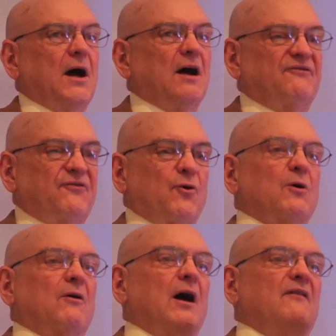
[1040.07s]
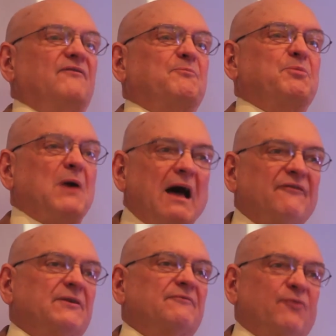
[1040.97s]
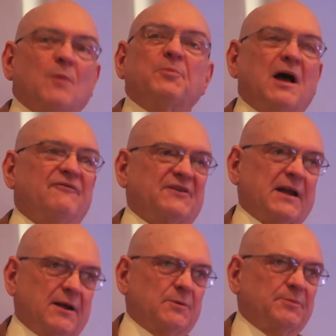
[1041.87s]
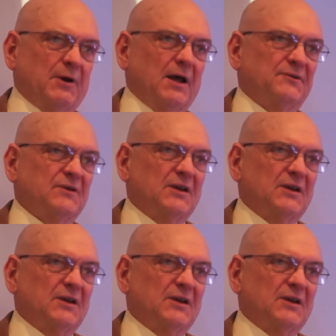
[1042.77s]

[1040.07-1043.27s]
of for, of profit, for-profit enterprise.